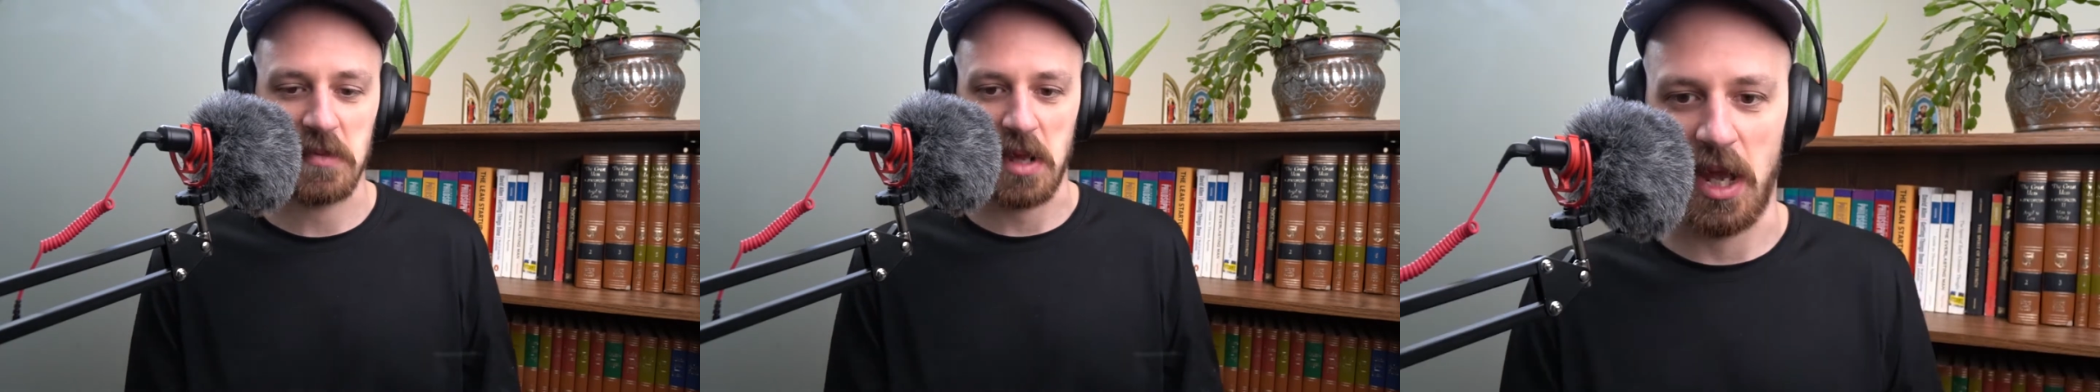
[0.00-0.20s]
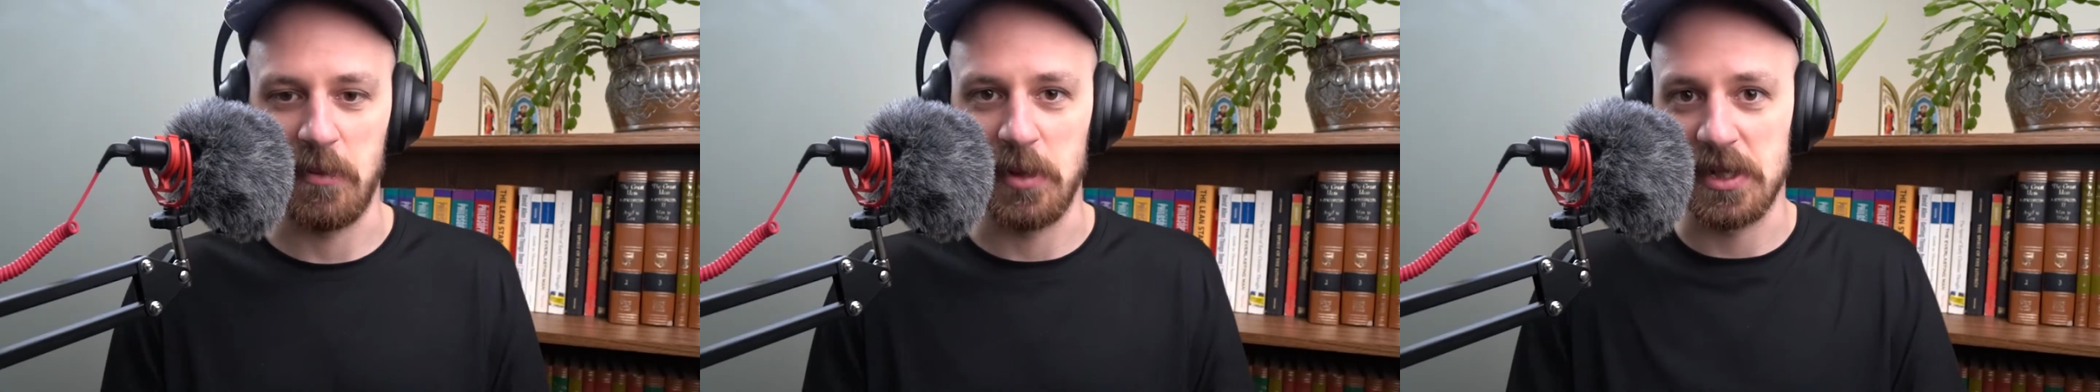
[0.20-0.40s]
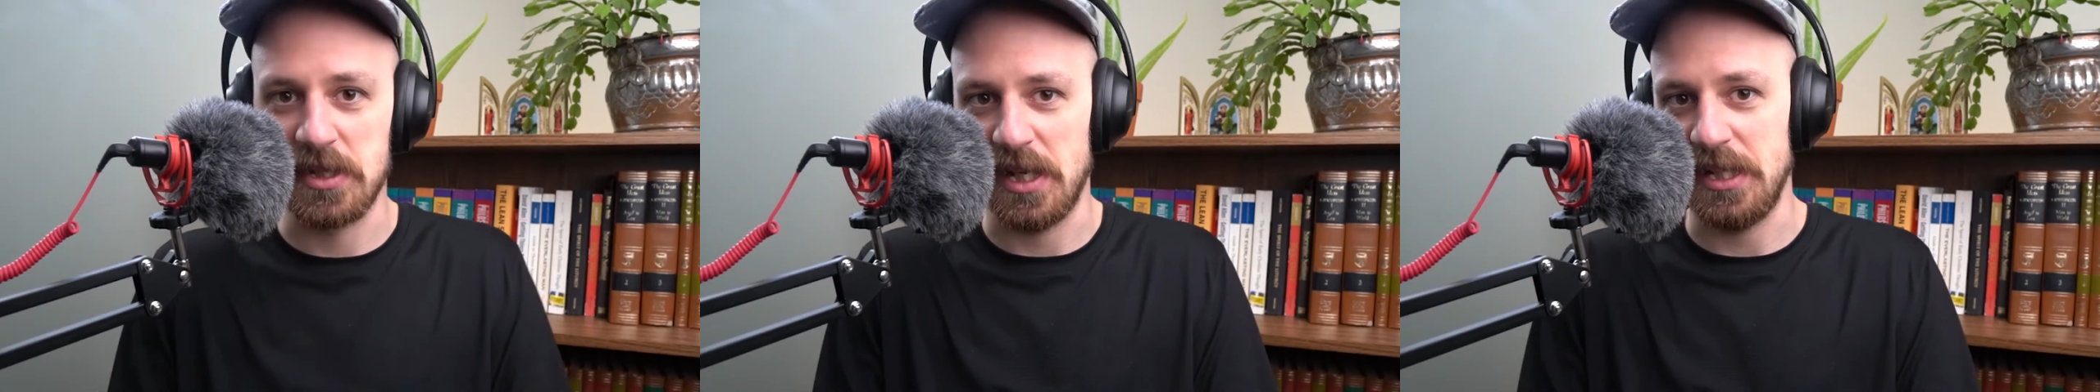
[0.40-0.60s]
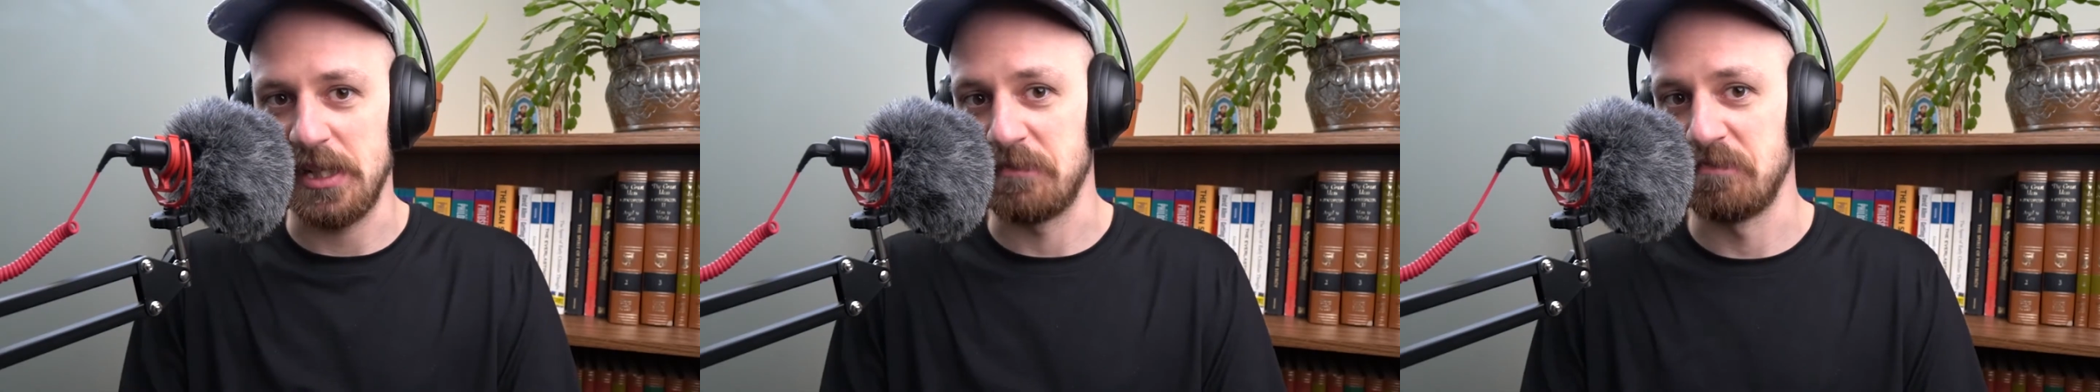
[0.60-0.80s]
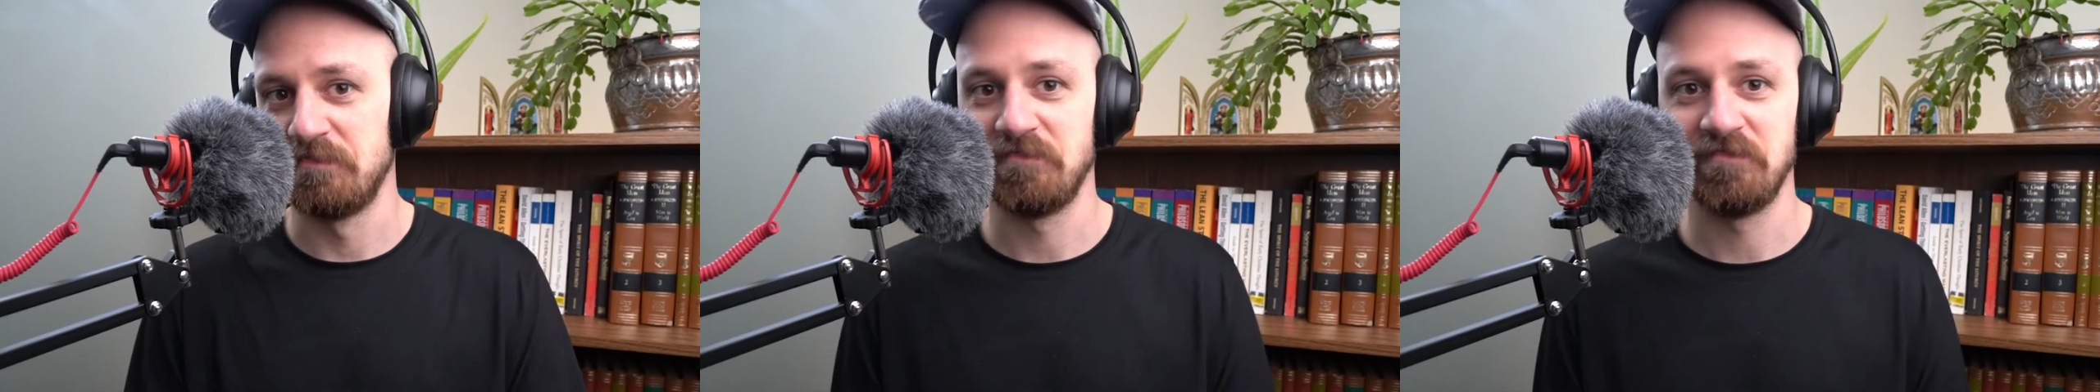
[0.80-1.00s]
I'm
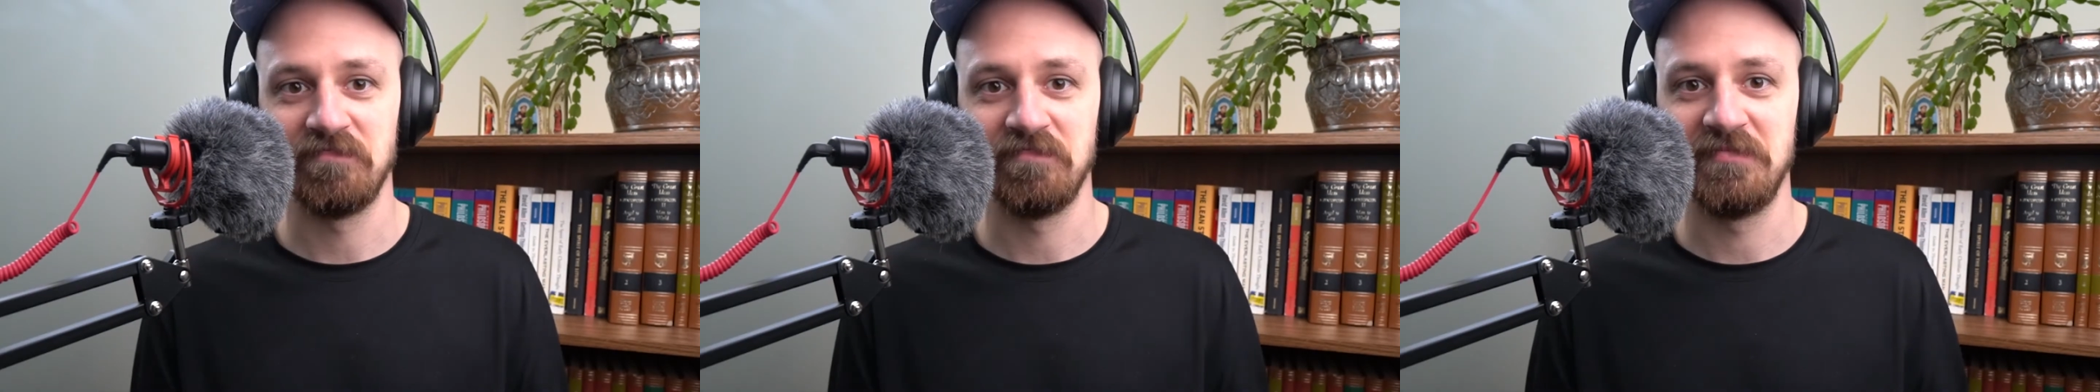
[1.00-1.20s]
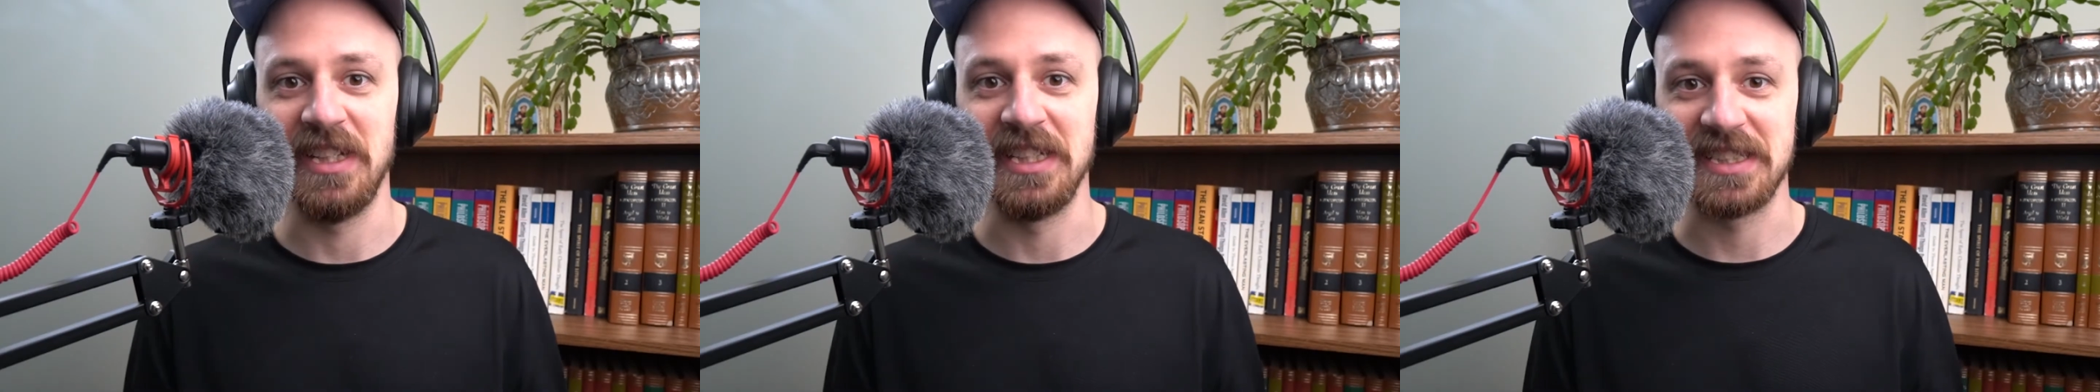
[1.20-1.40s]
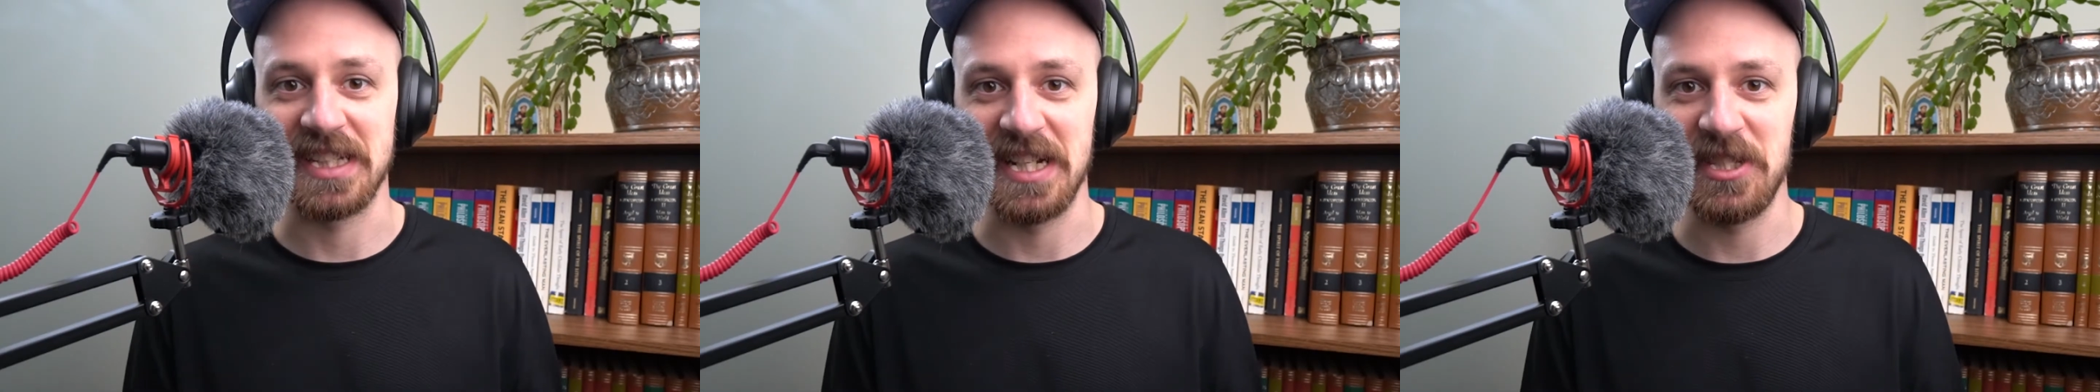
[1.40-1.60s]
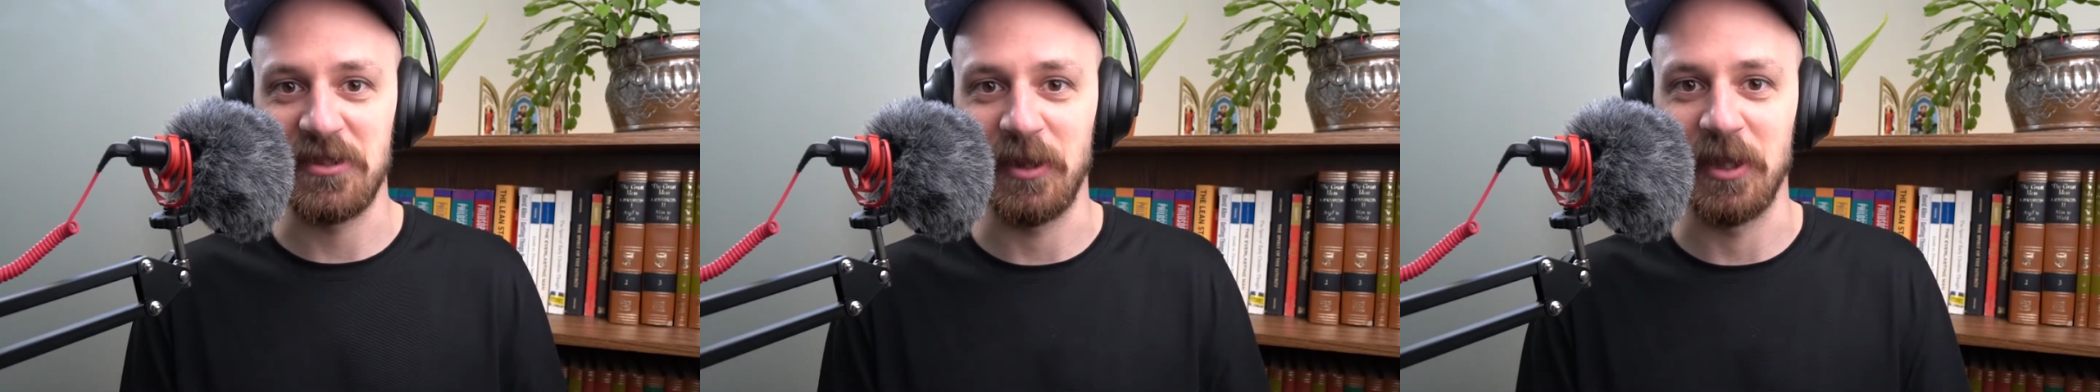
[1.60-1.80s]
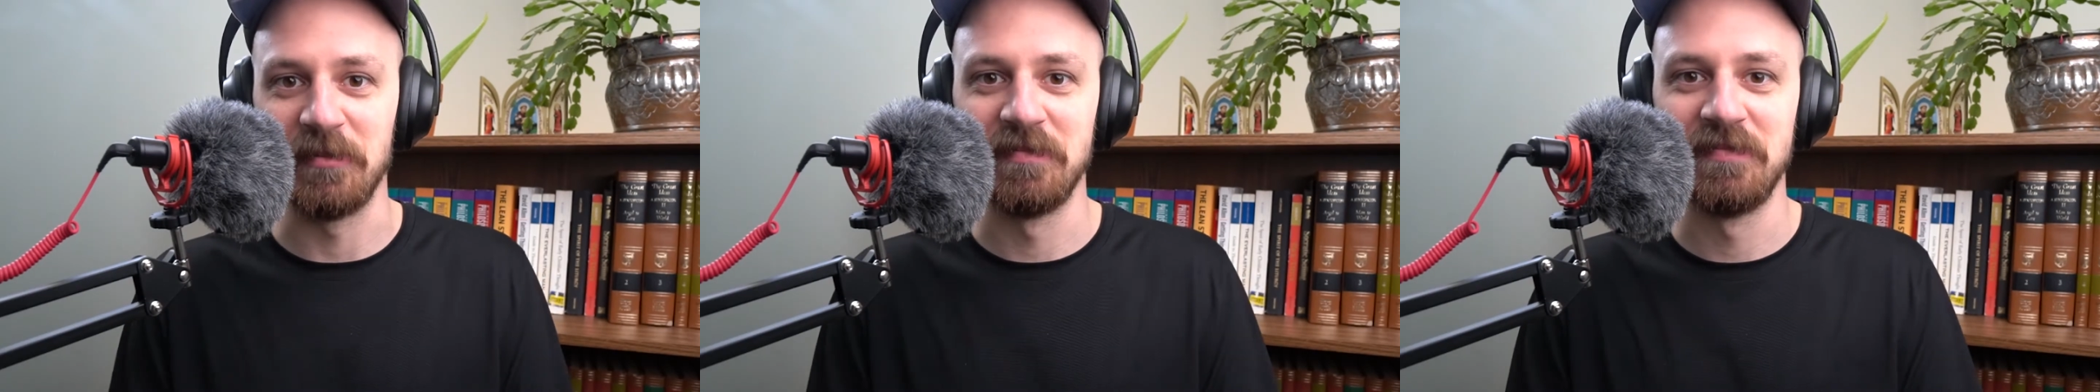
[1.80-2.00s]
excited. Let's get into it.